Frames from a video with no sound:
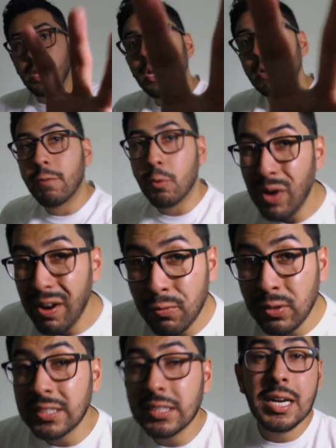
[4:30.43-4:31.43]
For
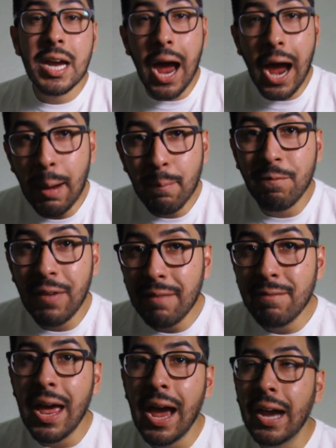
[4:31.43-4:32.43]
reference, I'm
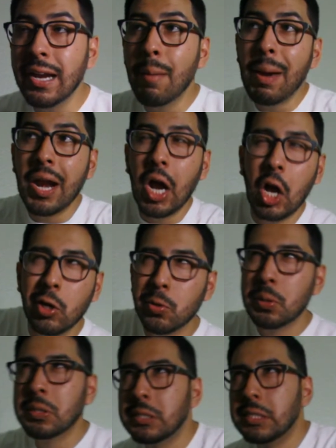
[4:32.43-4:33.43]
5'9", about
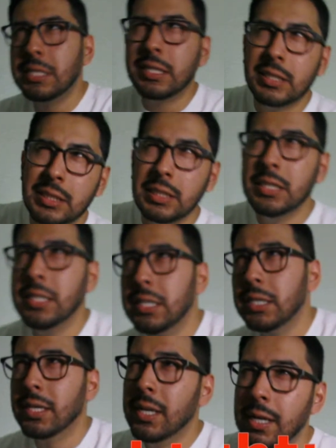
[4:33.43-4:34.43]

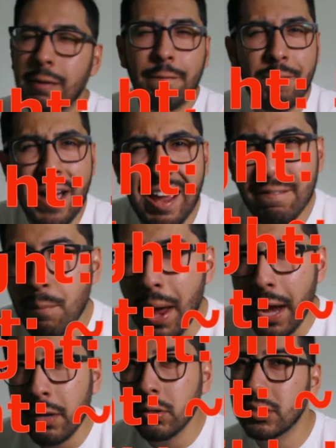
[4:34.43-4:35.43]
165
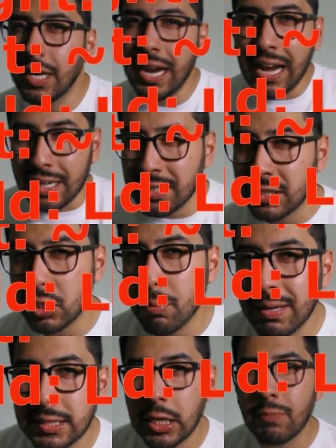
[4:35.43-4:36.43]
pounds, and I consider
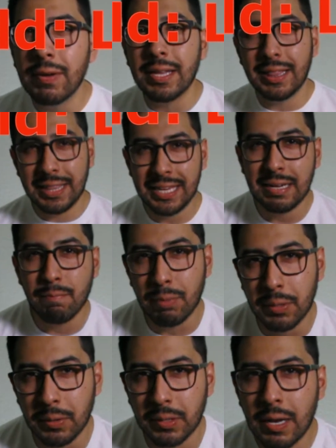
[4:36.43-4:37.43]
myself a lean
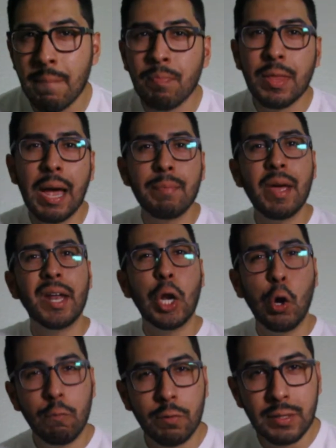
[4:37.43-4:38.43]
build. I'm not
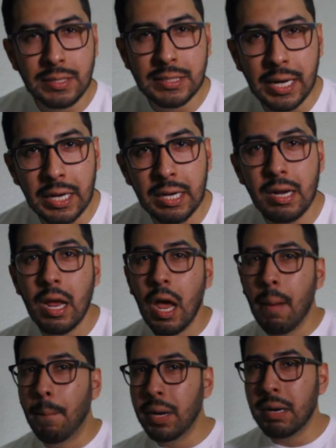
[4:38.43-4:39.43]
overly skinny,
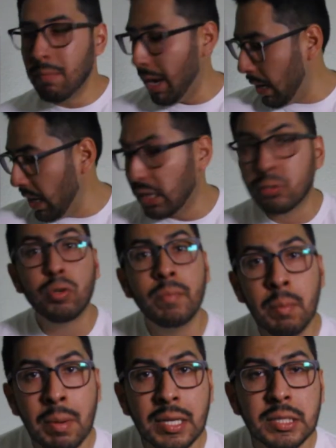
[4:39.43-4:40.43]
but I'm not extremely
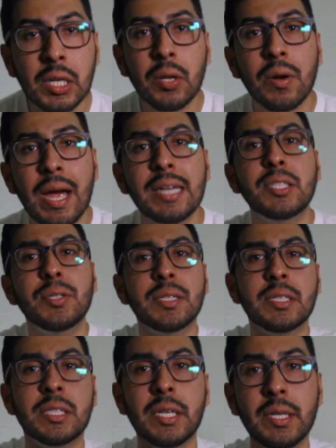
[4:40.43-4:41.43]
muscular, as you can
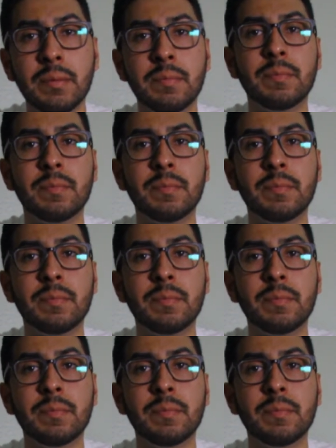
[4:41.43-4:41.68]
see.